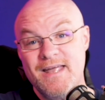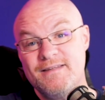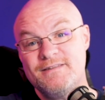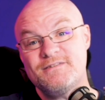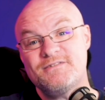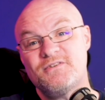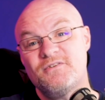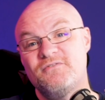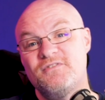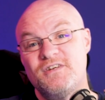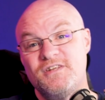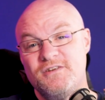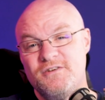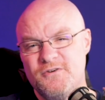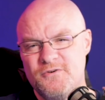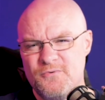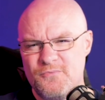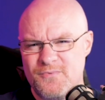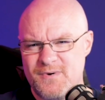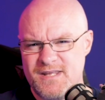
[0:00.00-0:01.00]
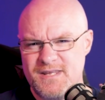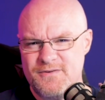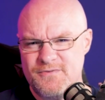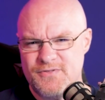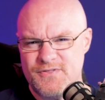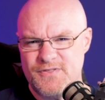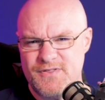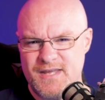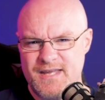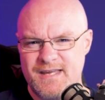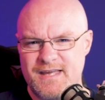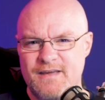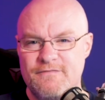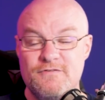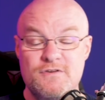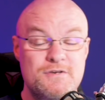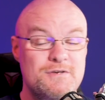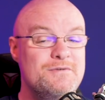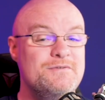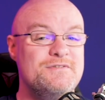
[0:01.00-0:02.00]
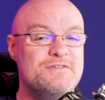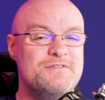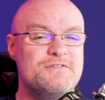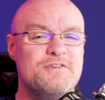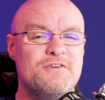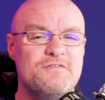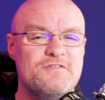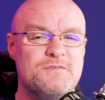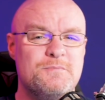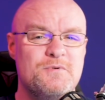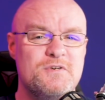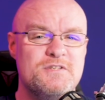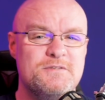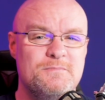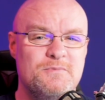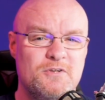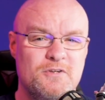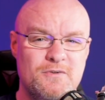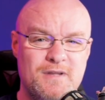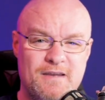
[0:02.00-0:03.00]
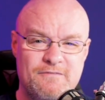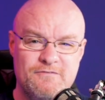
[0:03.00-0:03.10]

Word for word: to hand this over to you. What do you think? Have you used the service principal?